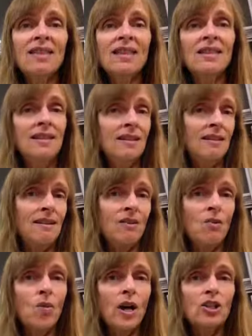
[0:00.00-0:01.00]
then
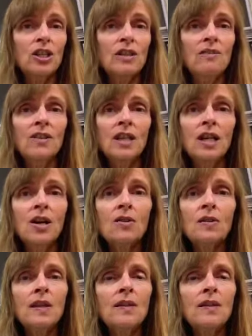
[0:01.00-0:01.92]
watching the videos.